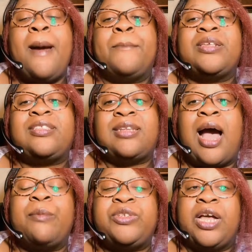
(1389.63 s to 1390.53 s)
but
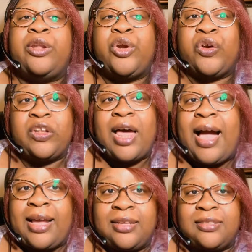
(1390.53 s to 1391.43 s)
stop telling her
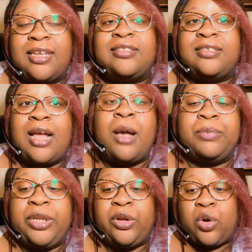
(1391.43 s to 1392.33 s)
lies and
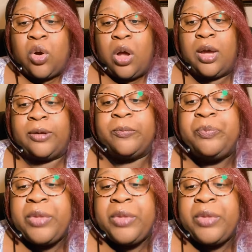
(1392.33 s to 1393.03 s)
stop leading her on.